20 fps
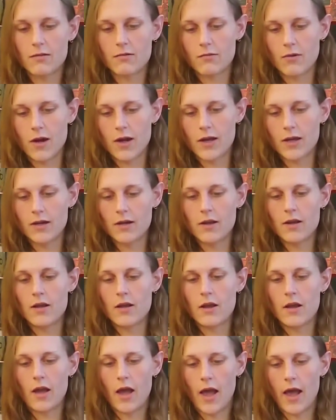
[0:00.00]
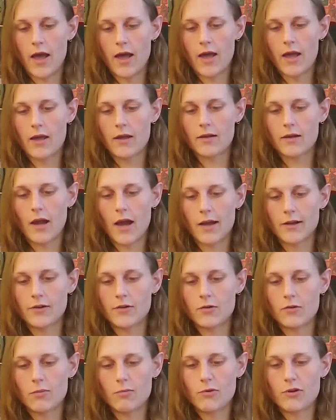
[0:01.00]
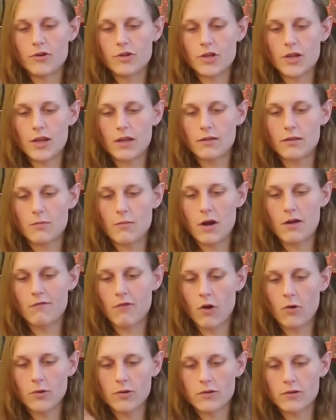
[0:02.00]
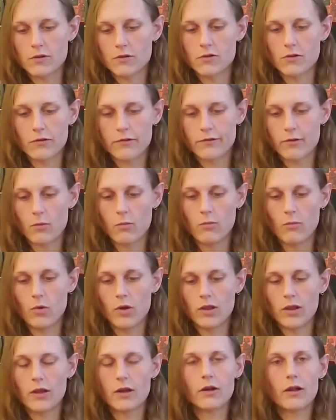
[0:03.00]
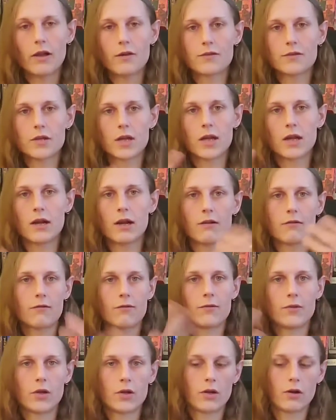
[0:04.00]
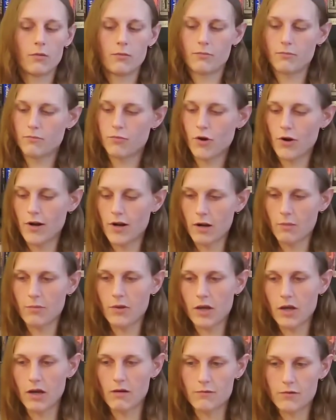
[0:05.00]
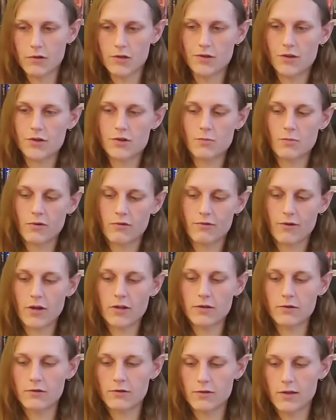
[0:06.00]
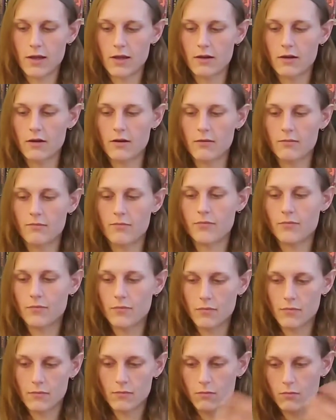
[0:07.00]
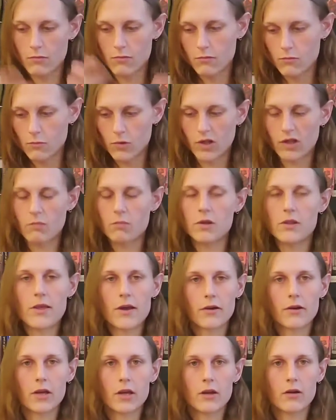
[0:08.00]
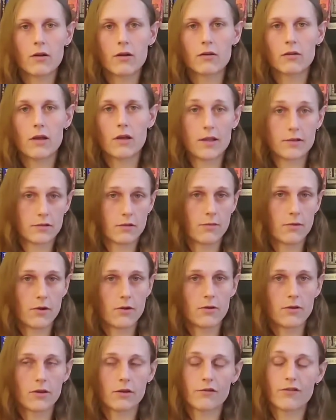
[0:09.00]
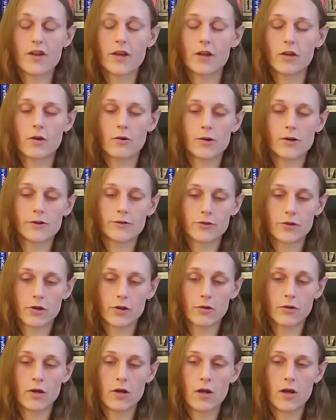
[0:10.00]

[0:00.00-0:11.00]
right? And I do appreciate the Monroe Institute from what little I've seen. I've, you know, brought it up in conversation with friends that give me their ear, and hence I'm doing this video also.